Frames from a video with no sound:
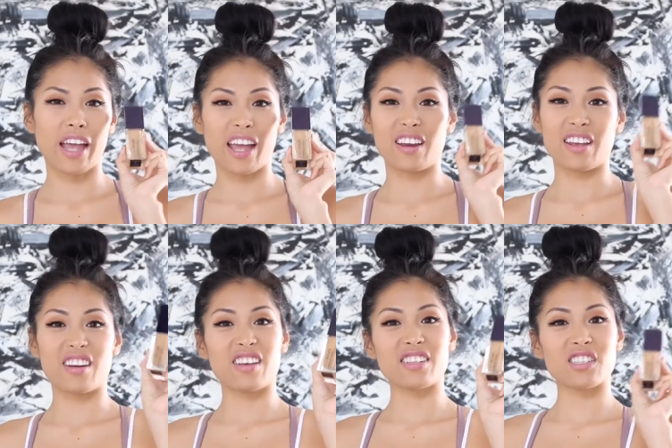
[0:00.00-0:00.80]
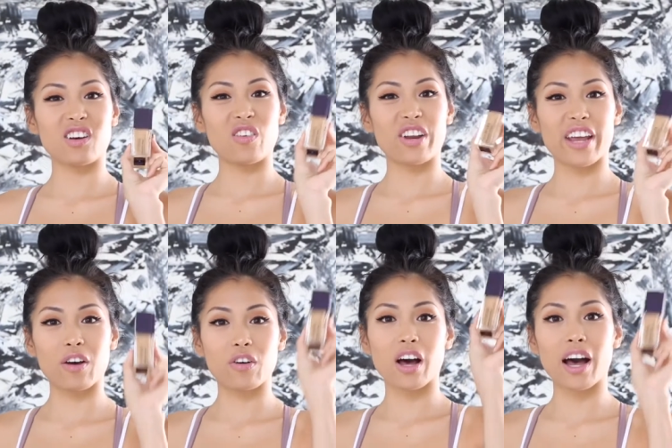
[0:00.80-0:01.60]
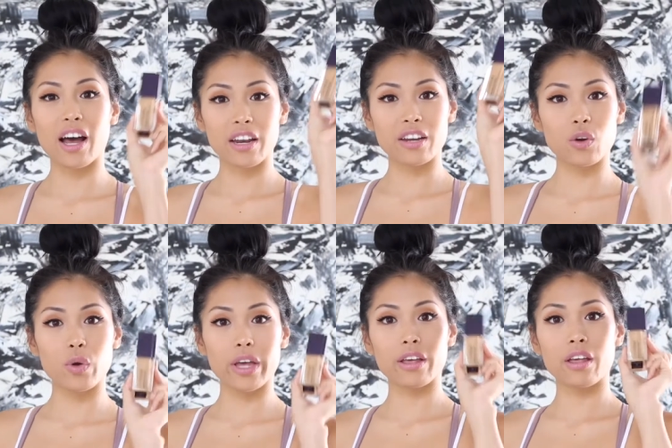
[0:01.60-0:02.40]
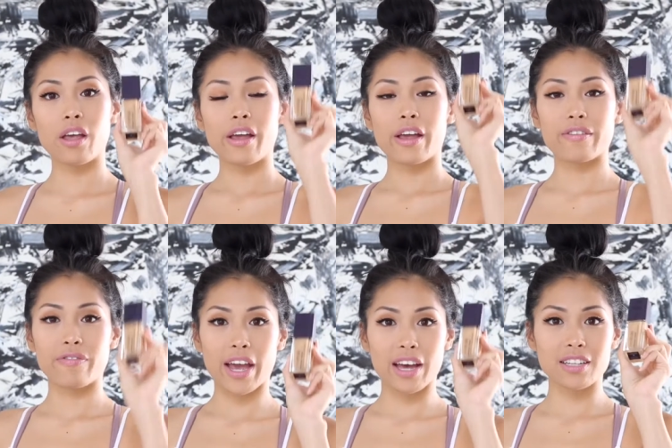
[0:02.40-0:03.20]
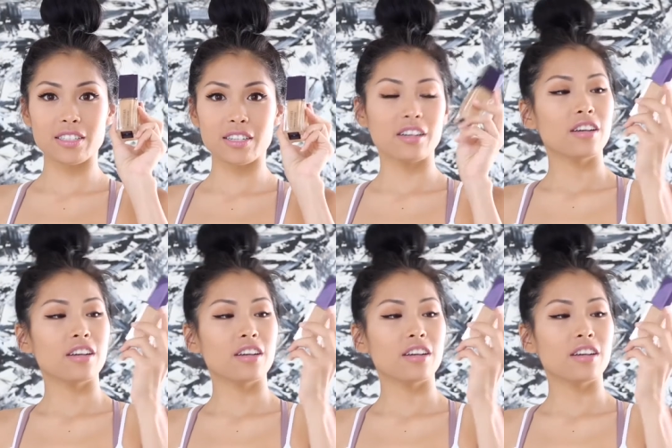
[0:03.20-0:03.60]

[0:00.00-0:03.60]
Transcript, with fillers: and it is going out hot and quick and fast.